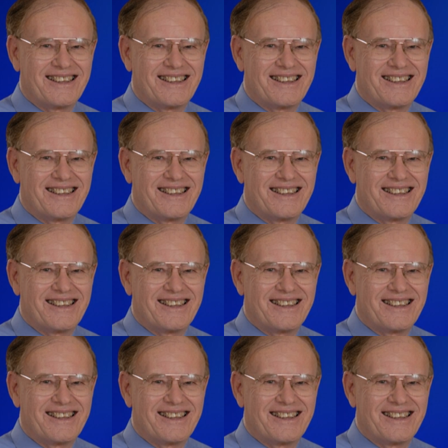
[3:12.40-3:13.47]

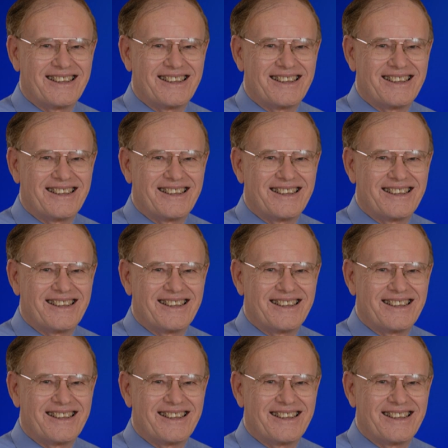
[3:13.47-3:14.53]

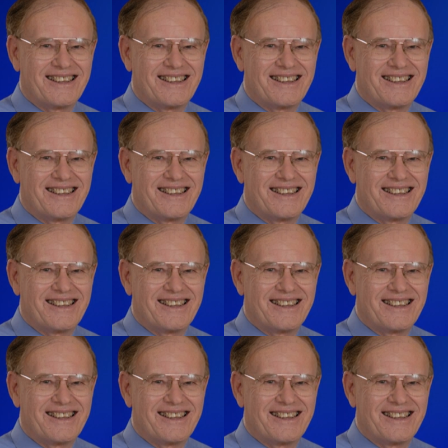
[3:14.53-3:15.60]

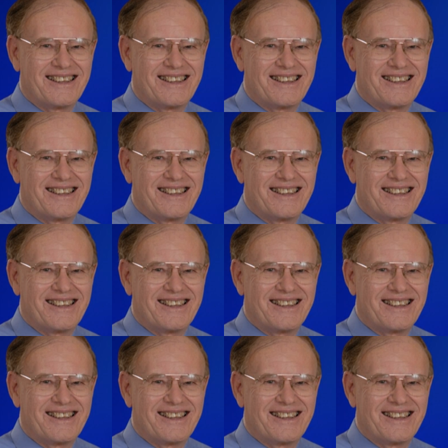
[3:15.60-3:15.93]
The face doesn't move, so there is nothing to read.